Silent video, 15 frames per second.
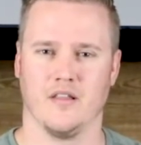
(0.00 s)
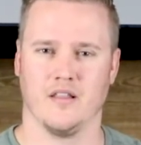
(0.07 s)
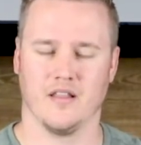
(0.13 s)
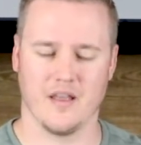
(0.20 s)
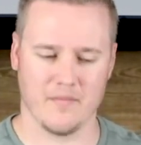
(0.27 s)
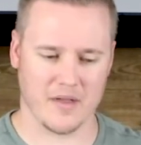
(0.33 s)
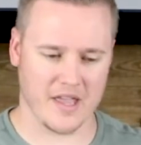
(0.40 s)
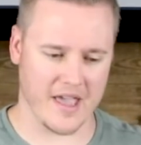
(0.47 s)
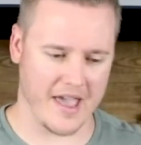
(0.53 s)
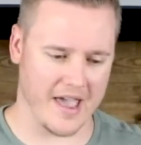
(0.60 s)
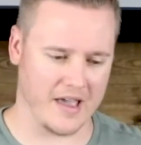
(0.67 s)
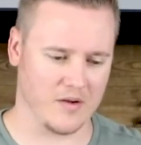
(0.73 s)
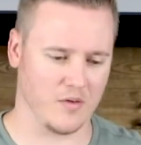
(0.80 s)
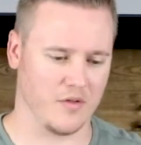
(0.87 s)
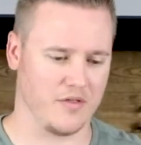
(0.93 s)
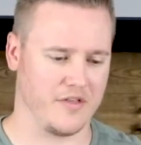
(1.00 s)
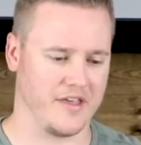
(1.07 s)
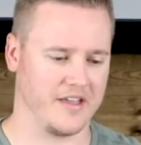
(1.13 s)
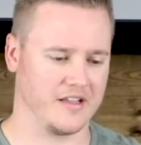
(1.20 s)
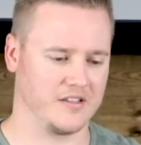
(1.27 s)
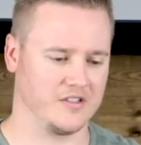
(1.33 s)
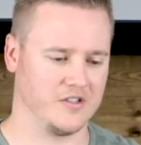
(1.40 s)
Let me handle
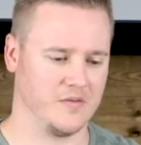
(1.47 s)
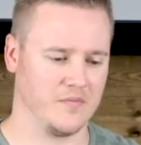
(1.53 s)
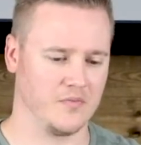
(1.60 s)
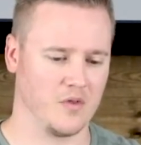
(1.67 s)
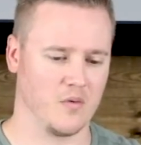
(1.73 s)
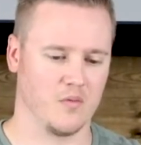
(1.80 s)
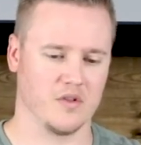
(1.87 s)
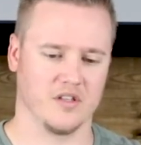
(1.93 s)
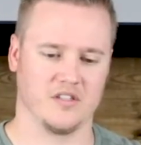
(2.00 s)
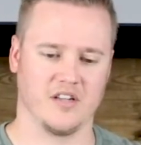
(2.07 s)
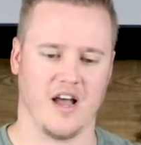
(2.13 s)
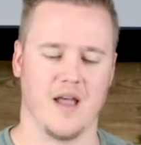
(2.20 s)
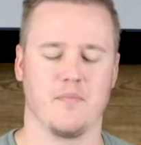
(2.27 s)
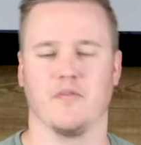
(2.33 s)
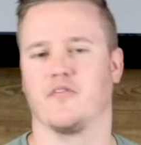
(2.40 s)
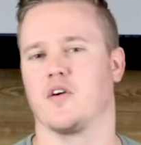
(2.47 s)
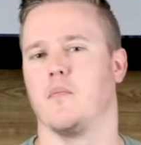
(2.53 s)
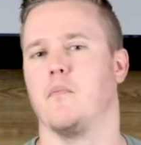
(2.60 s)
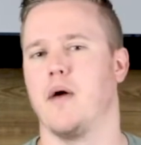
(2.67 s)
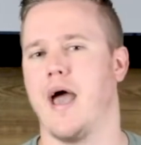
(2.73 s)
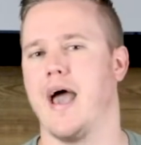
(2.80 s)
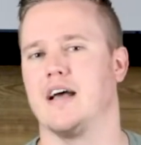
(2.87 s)
things with a type of
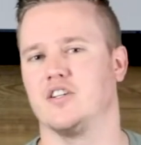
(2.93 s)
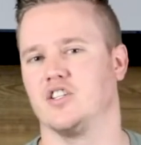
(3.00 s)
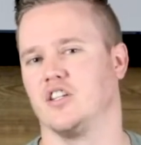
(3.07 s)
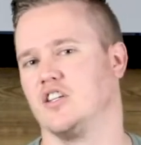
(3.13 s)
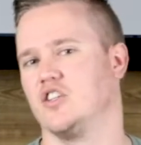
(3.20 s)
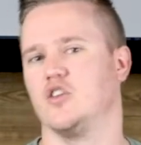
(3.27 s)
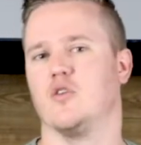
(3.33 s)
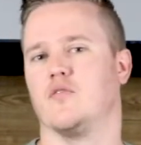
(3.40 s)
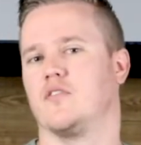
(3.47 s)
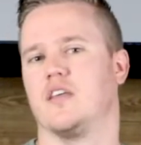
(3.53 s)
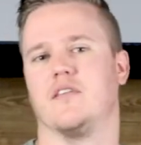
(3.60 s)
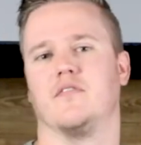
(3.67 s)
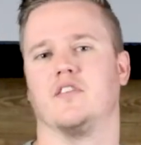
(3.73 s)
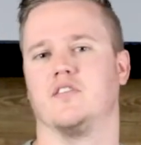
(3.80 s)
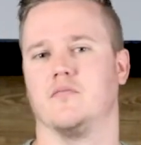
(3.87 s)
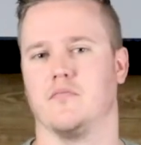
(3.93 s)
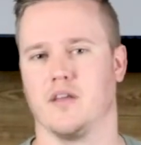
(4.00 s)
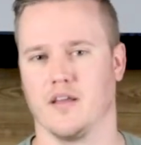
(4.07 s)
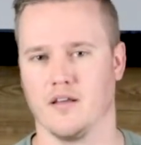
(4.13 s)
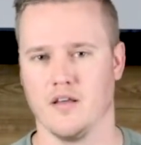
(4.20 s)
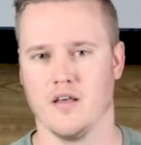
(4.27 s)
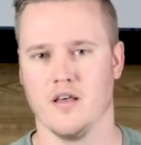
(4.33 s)
compassion that you have given to
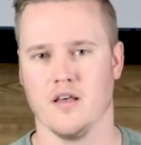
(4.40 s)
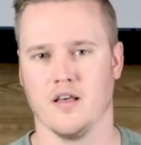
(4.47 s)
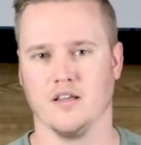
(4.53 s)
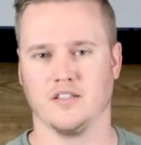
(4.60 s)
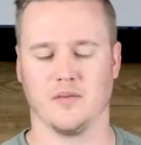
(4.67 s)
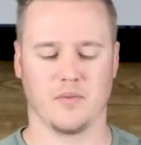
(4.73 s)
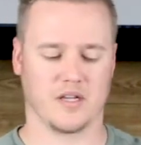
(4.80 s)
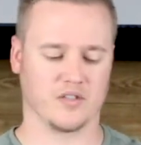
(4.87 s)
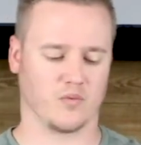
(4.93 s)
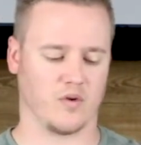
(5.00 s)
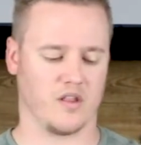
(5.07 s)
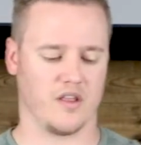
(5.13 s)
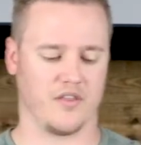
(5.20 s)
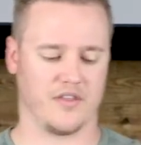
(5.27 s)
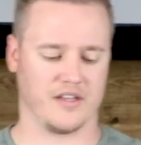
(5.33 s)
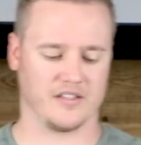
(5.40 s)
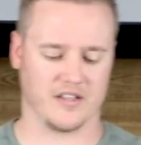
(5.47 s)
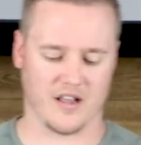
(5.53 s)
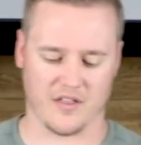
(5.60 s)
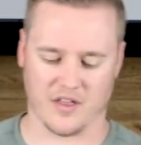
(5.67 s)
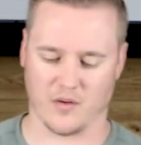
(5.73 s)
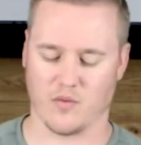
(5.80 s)
me." You see, because one of the things
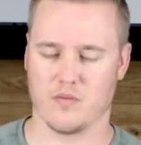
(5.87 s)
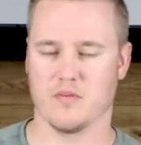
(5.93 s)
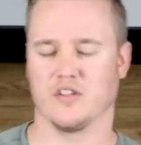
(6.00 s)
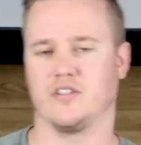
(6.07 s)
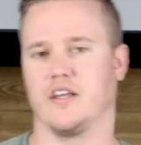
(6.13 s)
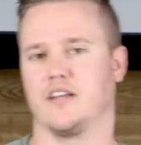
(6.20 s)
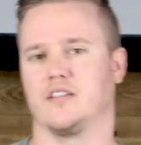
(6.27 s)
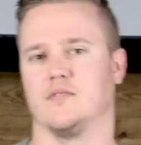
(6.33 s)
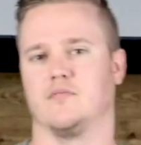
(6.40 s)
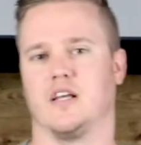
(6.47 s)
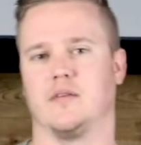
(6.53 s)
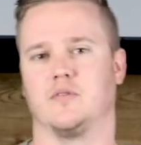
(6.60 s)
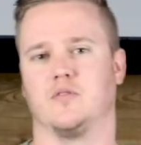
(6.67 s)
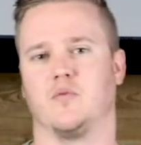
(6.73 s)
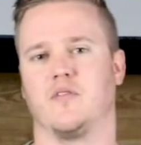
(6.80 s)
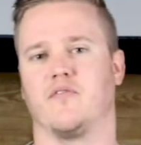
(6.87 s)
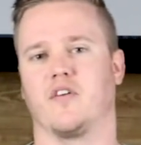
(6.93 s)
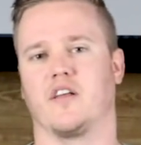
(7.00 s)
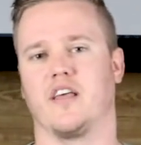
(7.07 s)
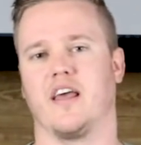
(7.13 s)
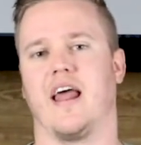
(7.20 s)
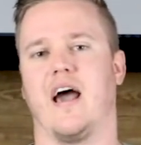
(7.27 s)
that I think we mistake sometimes is we
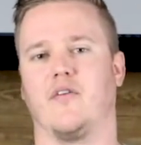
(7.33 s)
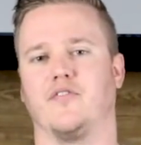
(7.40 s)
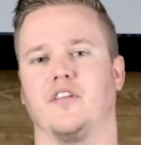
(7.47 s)
forget how